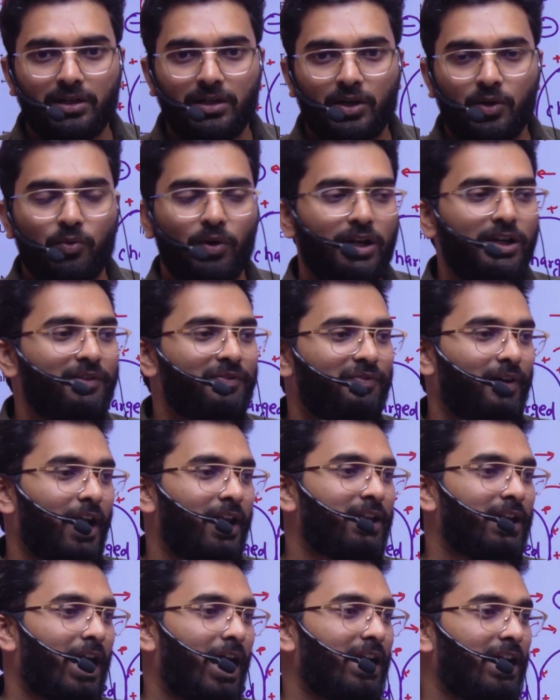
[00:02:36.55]

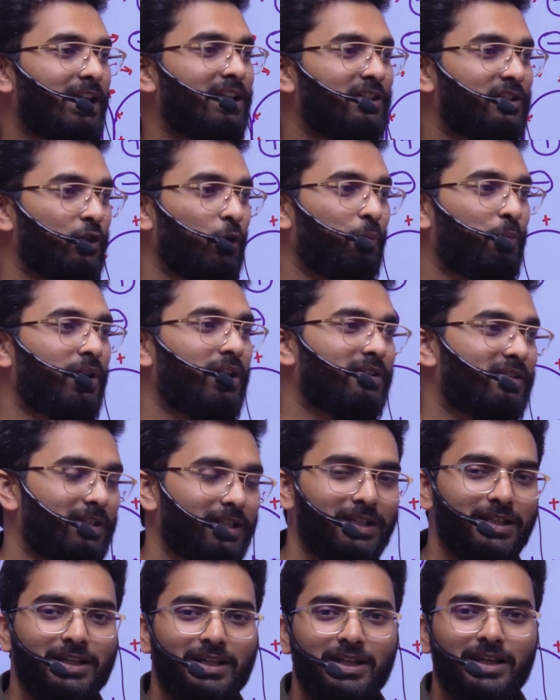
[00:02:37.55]
qualifying IAS,
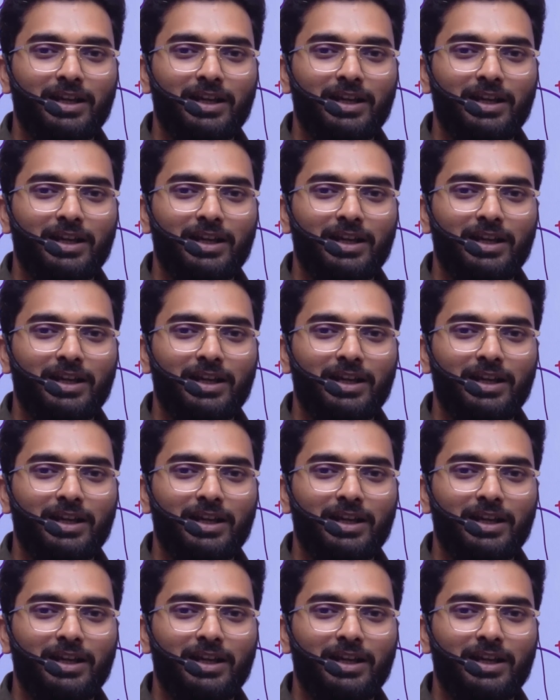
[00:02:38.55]
UPSC,